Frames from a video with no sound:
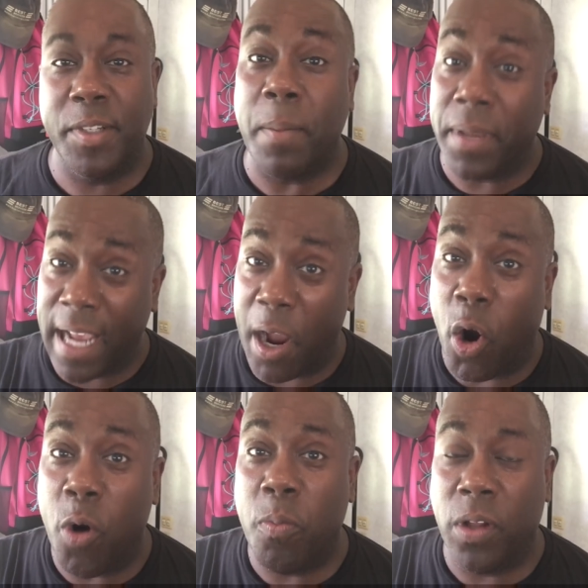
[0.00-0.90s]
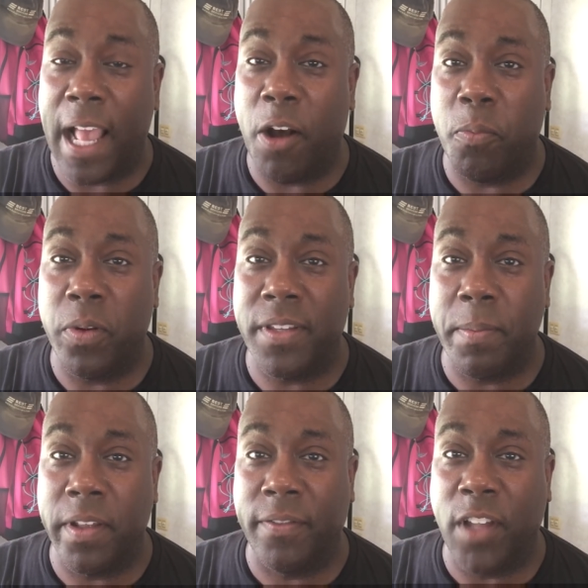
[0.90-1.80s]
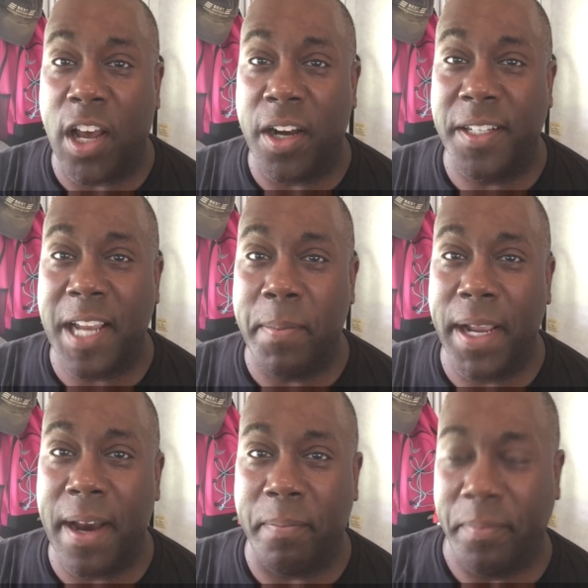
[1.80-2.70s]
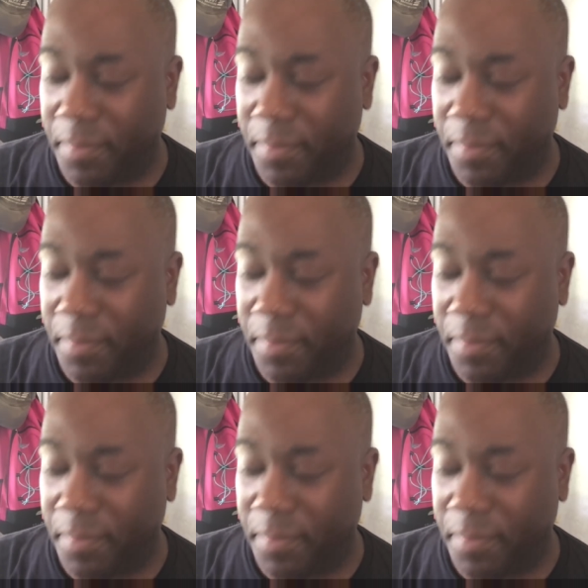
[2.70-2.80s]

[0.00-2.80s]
something I hope will help with some of the vlogs coming up.